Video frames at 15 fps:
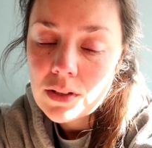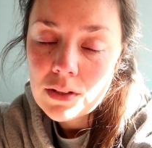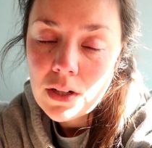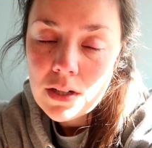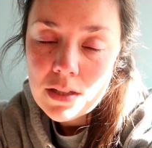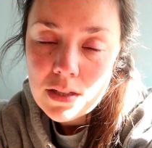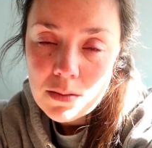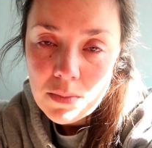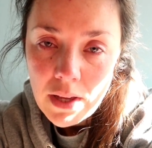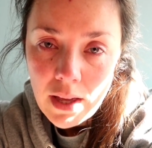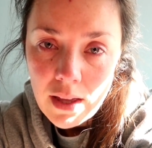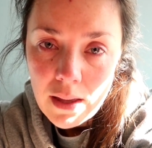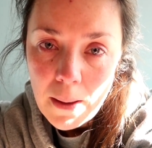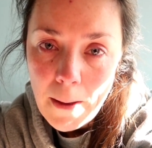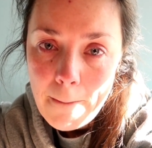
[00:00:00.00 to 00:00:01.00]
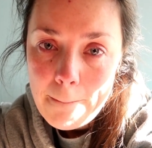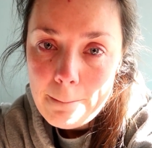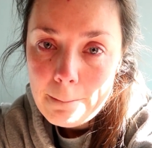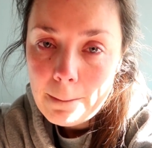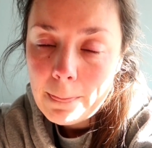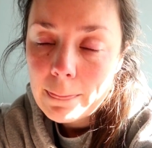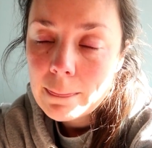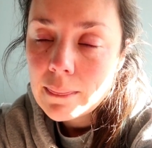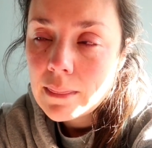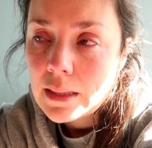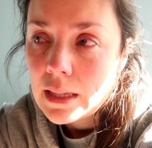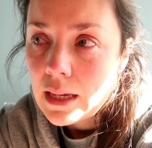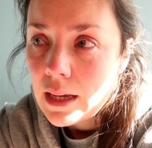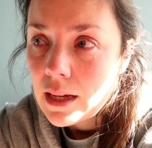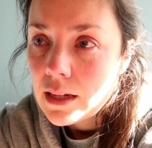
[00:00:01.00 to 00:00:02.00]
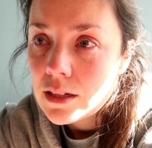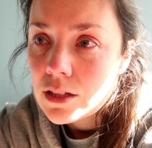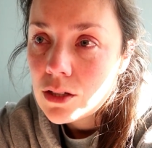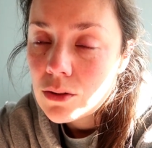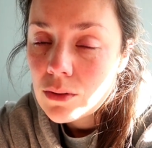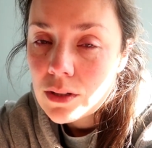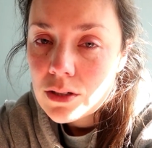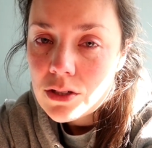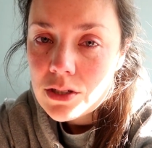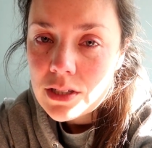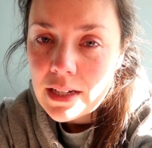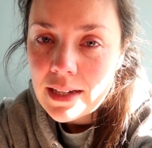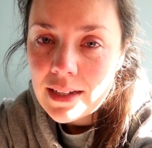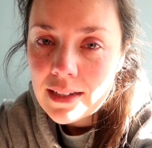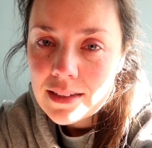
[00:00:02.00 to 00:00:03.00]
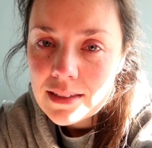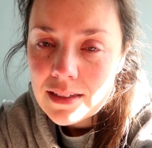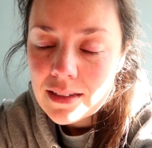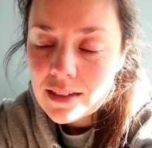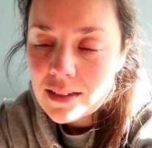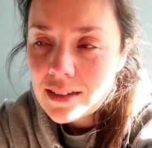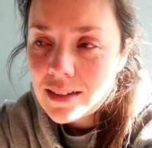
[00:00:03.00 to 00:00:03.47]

lost a pet and you understand.